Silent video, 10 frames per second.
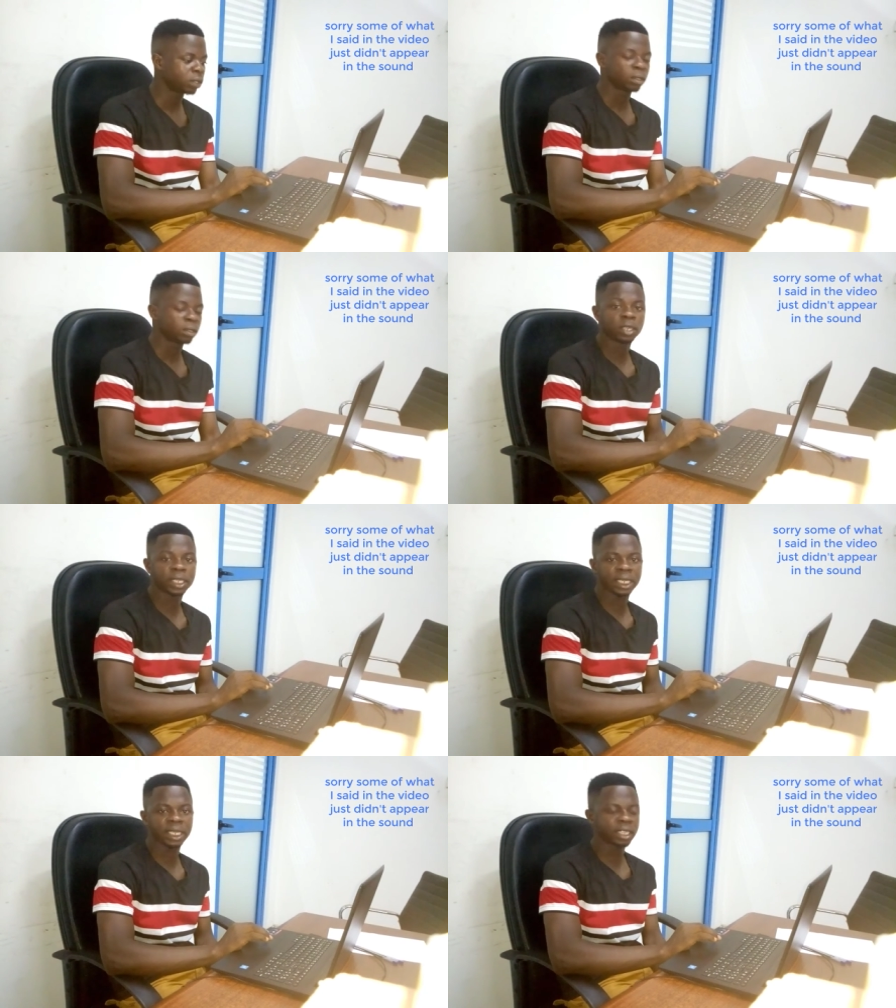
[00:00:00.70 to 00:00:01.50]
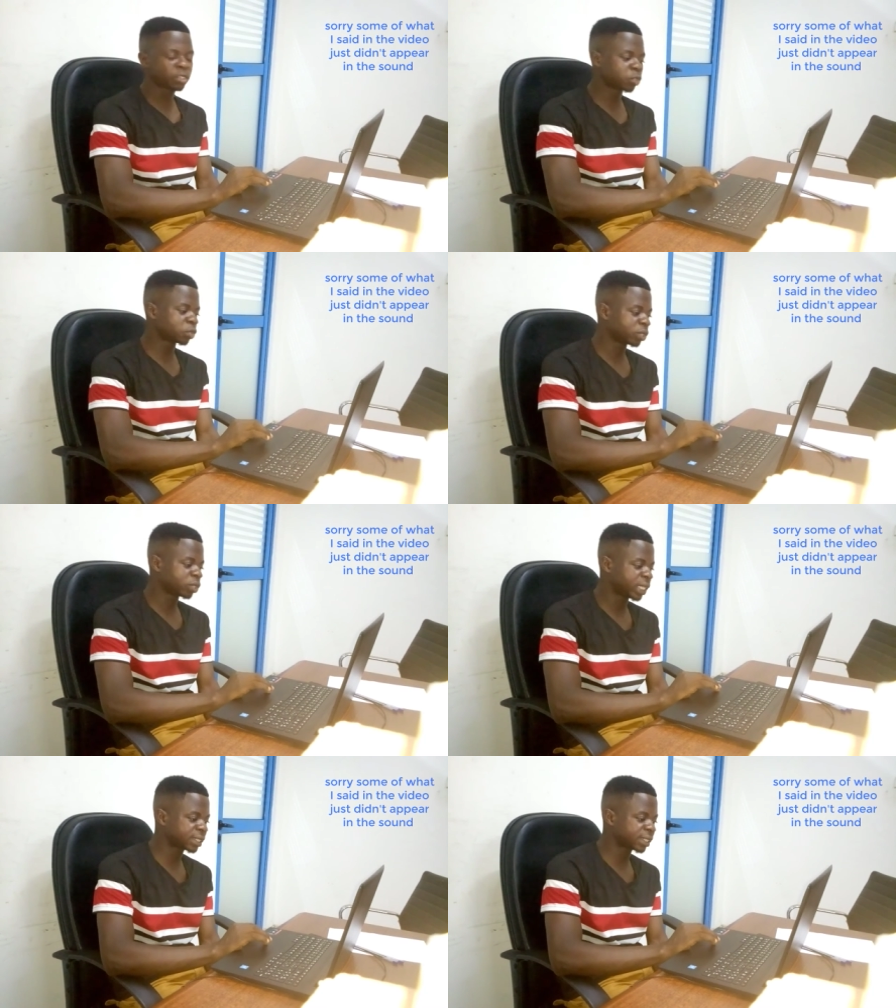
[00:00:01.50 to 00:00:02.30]
Okay, guys, so let's
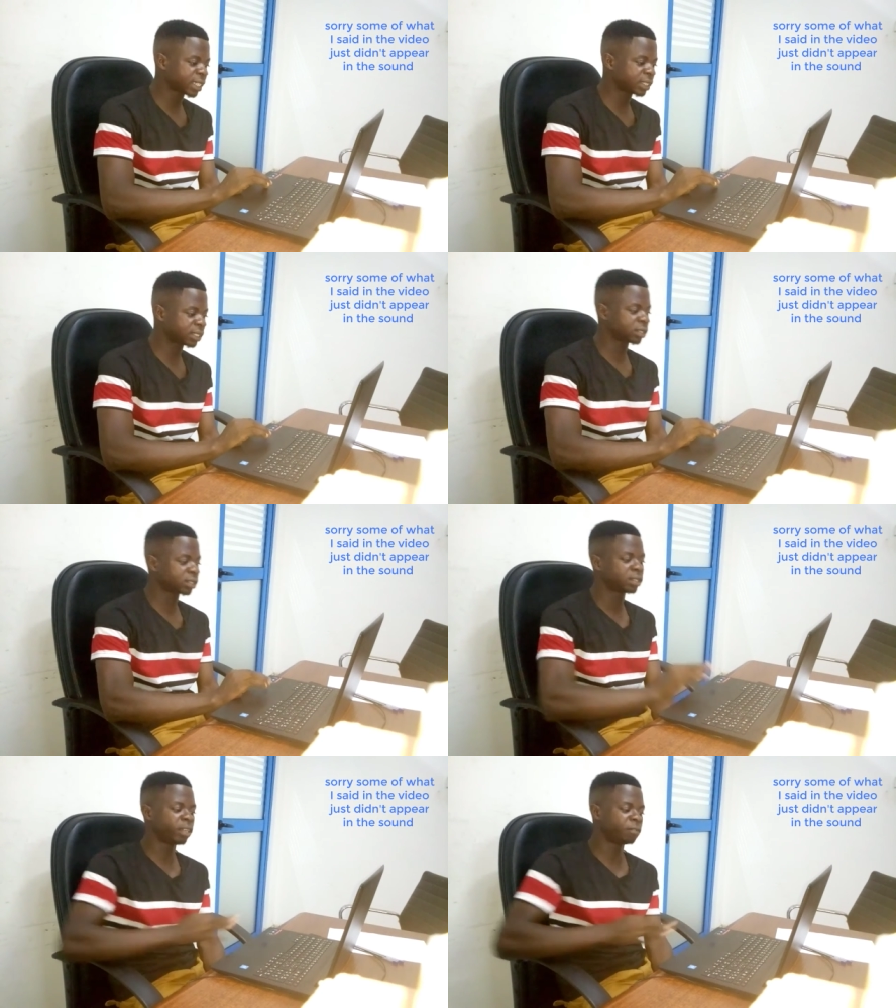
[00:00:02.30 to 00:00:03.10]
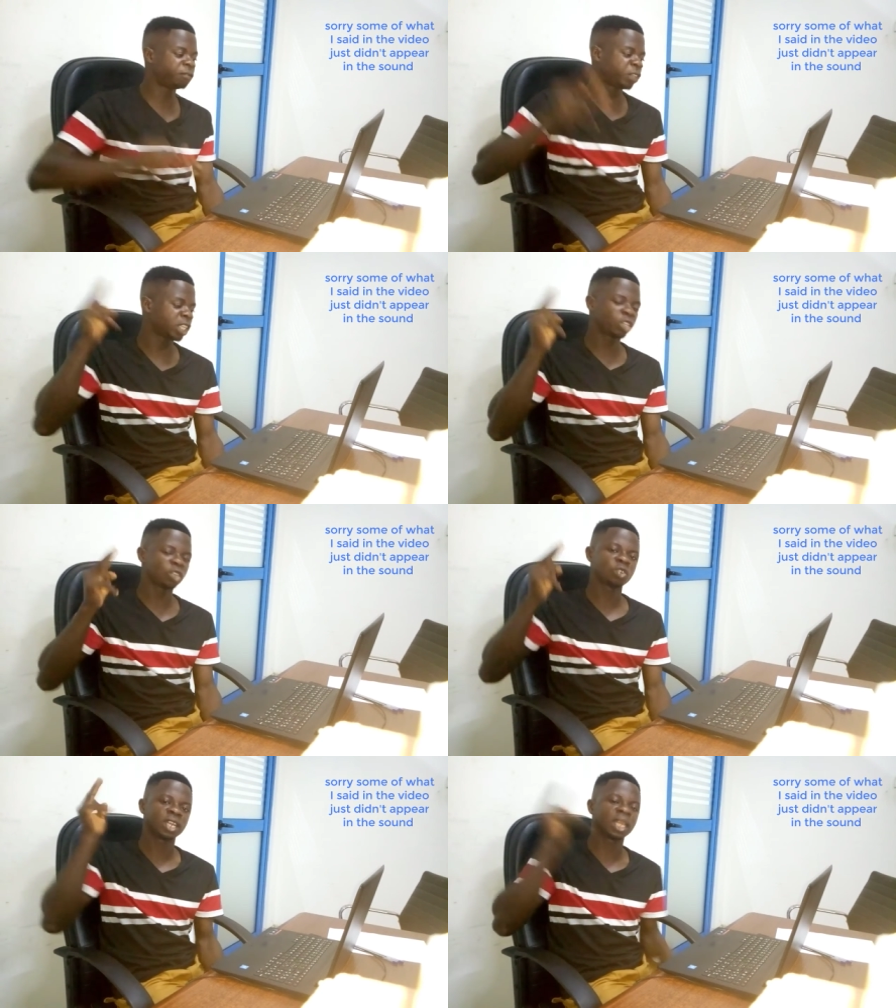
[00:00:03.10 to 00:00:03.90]
start the video
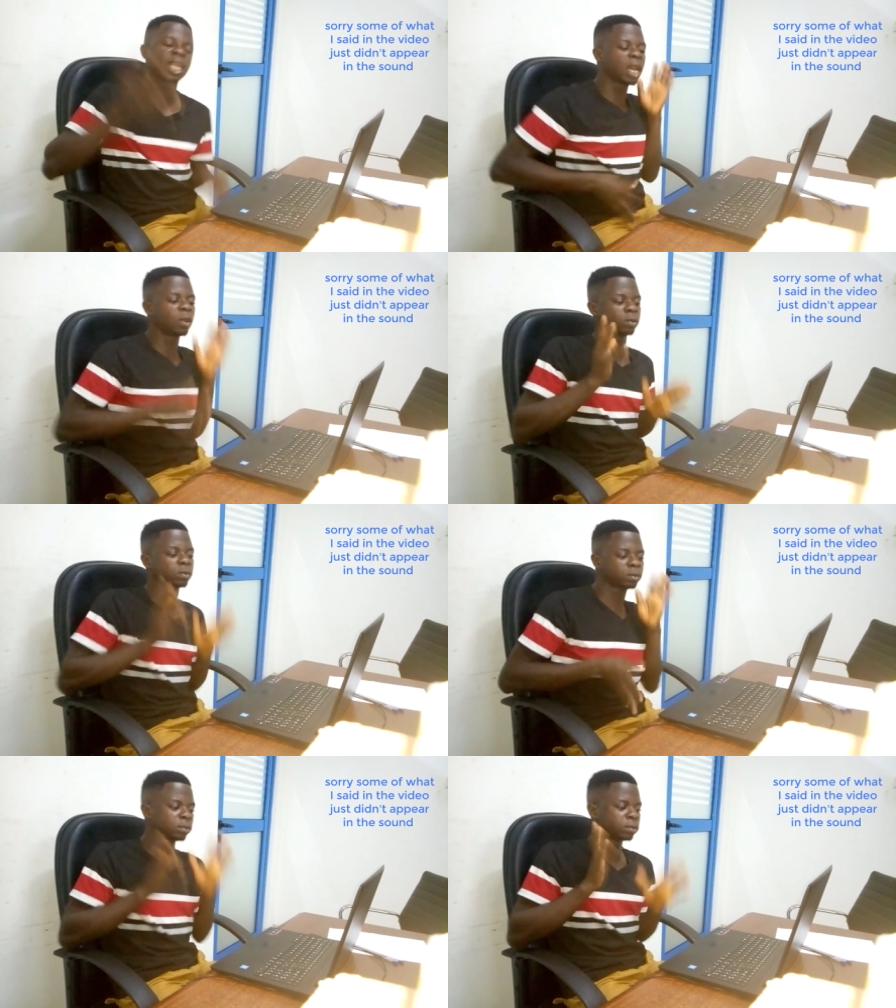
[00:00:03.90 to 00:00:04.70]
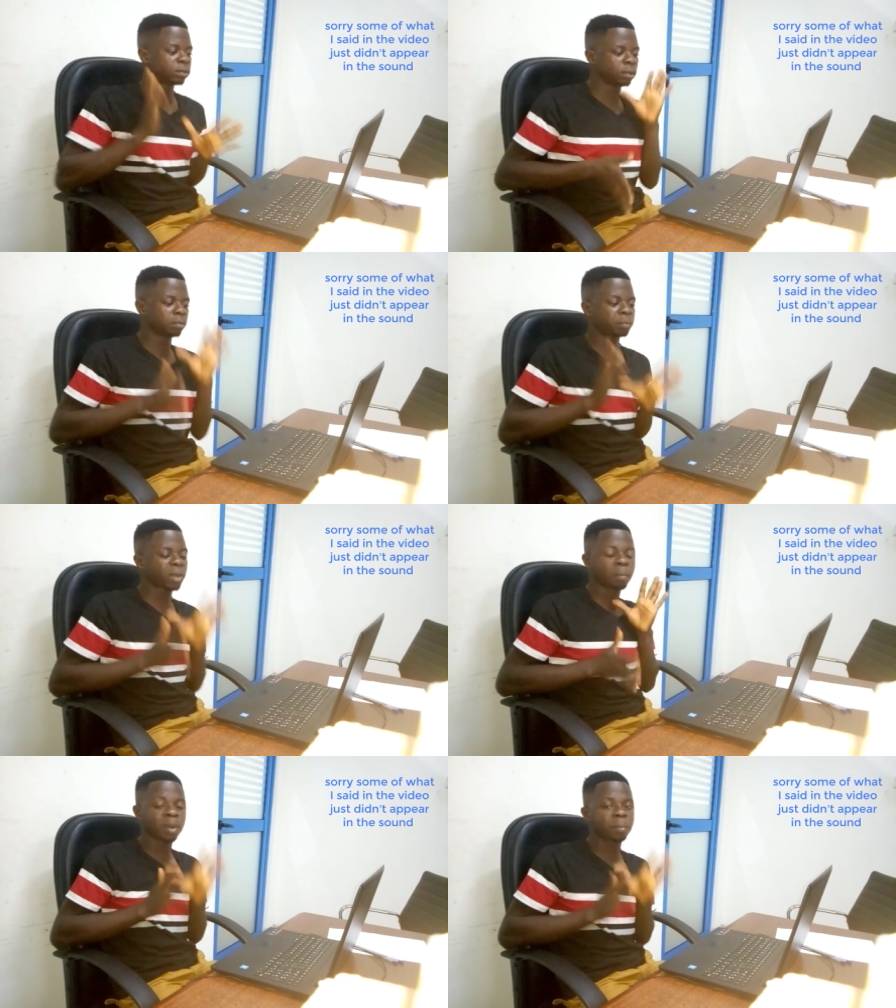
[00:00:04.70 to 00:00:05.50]
now. Pa pa
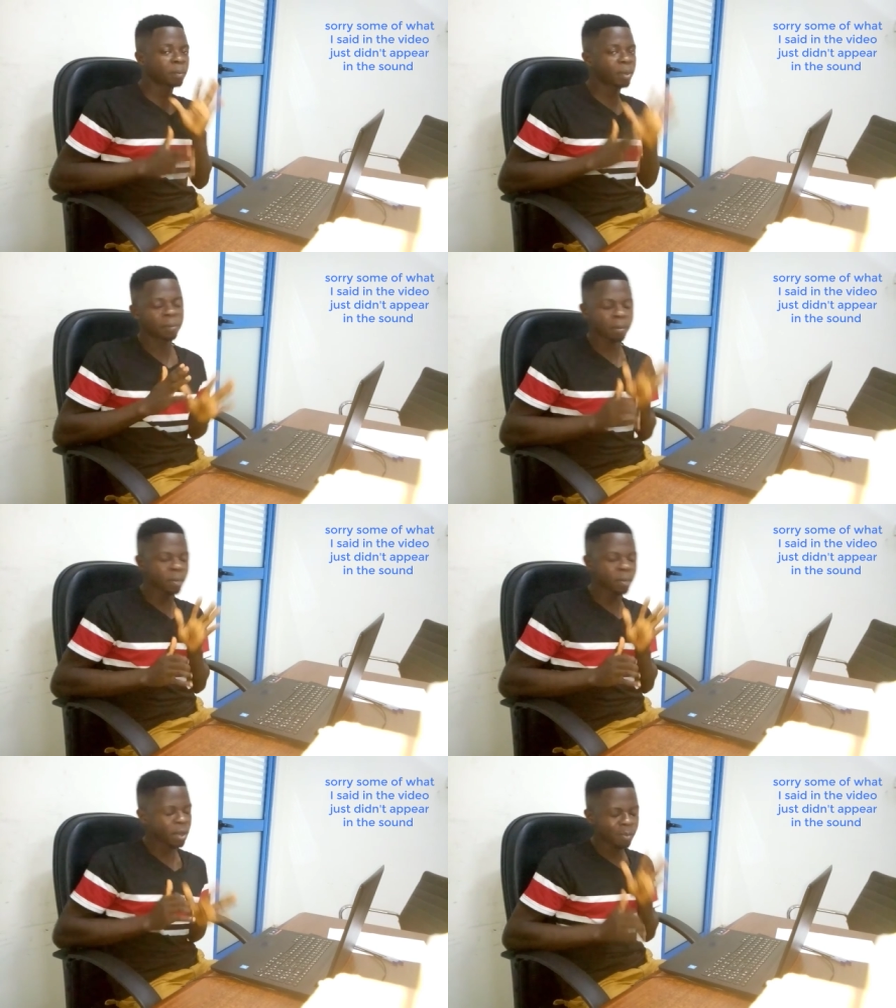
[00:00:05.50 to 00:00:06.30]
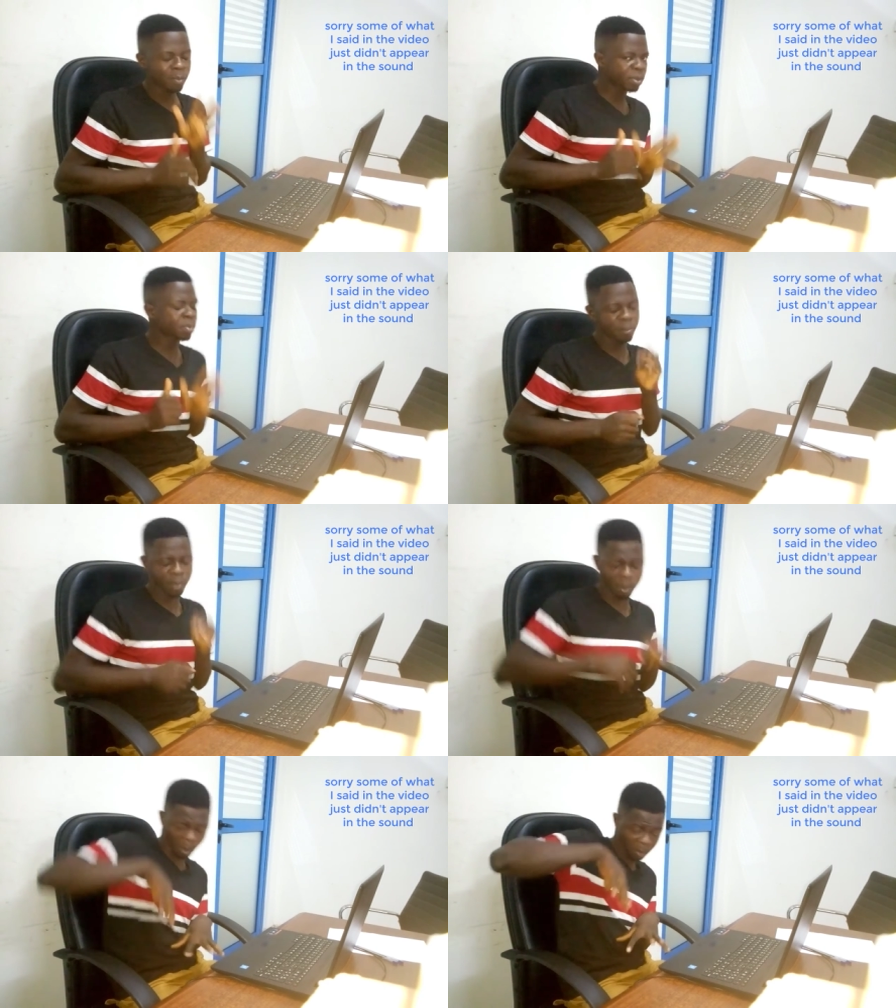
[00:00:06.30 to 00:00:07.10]
pa pa pa pa pa pa pa pa pa pa pa
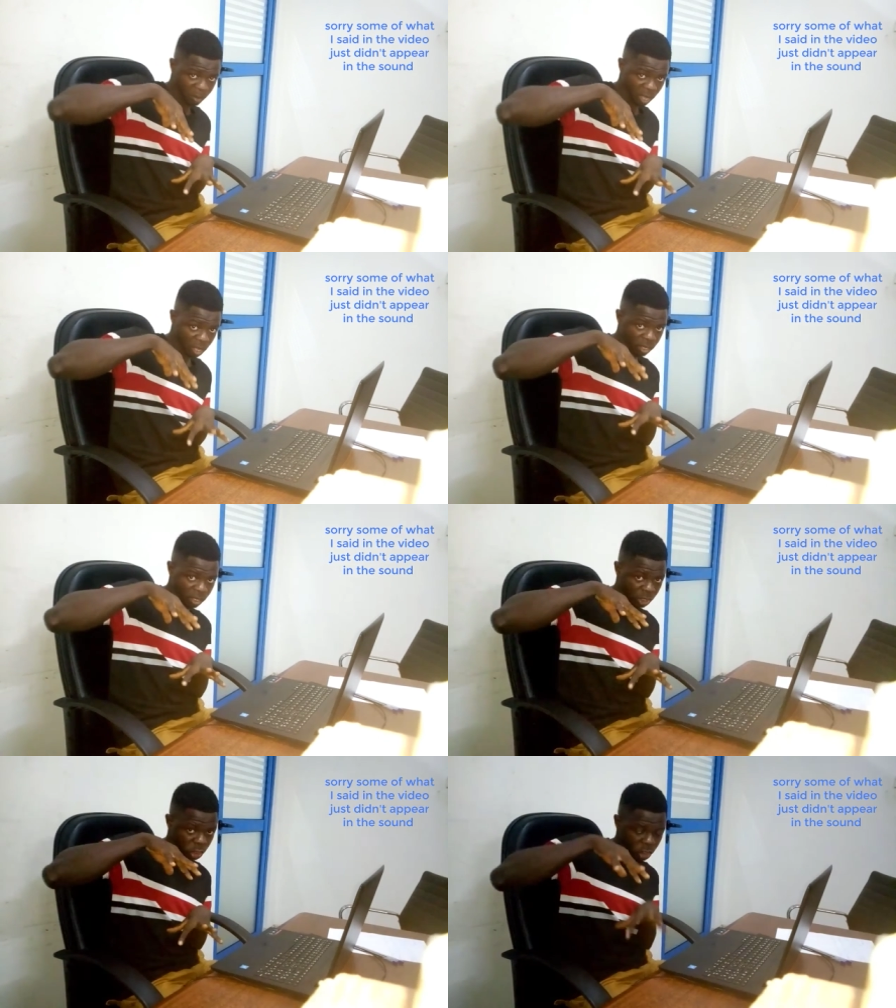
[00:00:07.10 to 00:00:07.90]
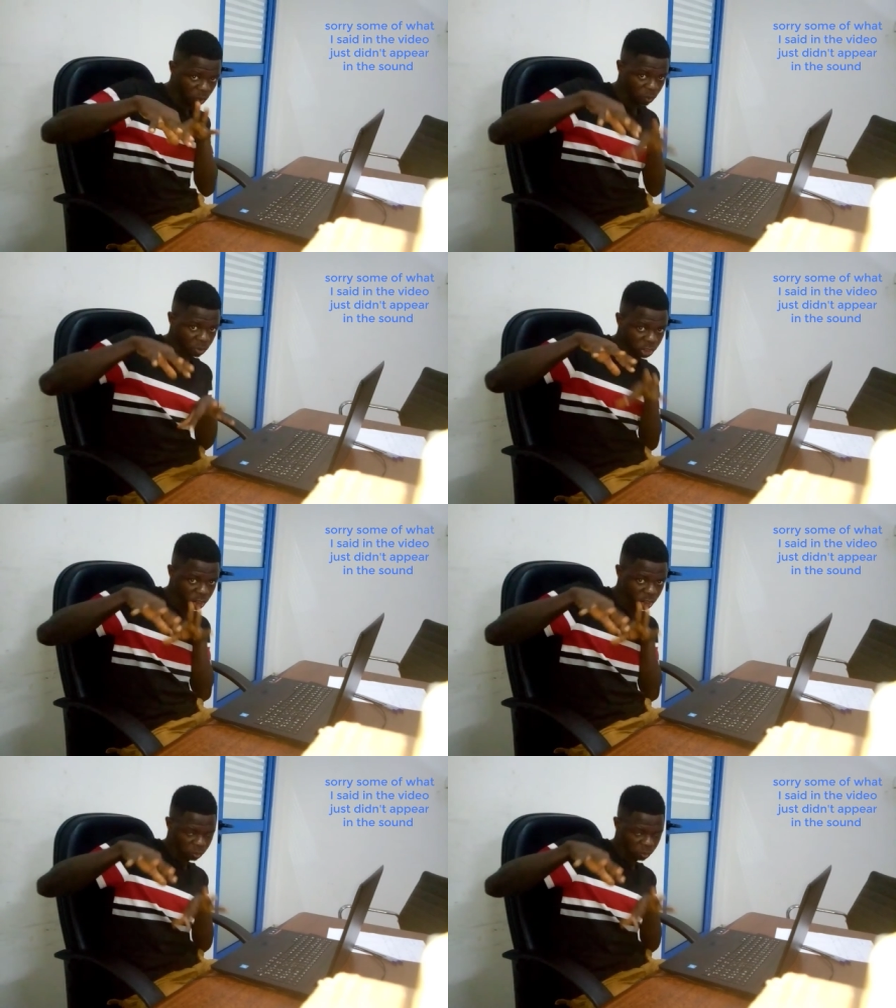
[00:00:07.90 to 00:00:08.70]
pa. Zero, zero,
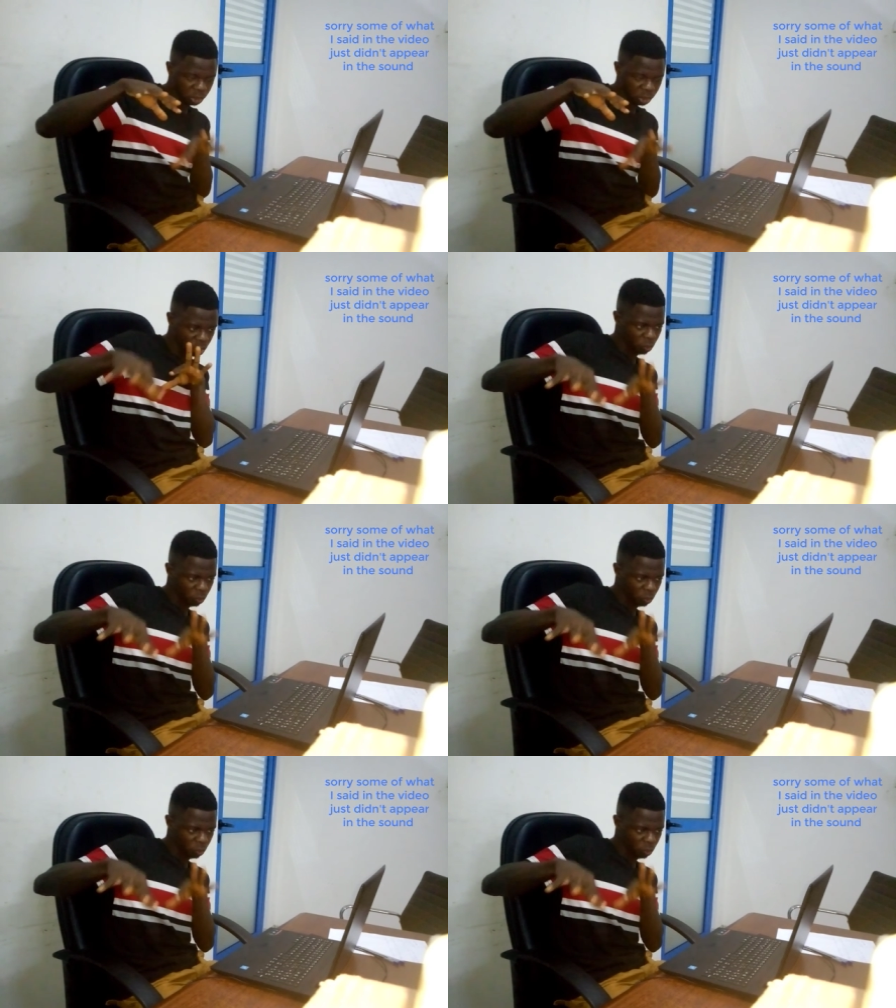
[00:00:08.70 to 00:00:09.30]
zero, zero.